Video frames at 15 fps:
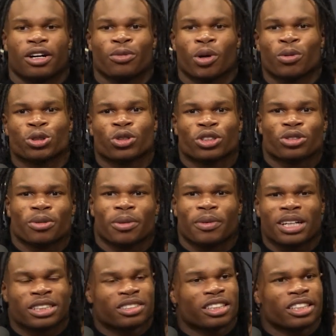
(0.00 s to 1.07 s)
What was going through
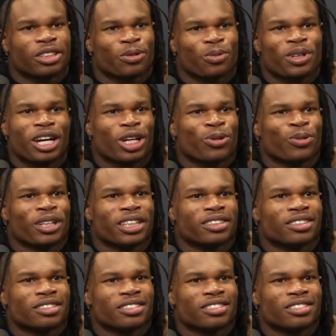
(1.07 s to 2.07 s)
my mind is we got to win.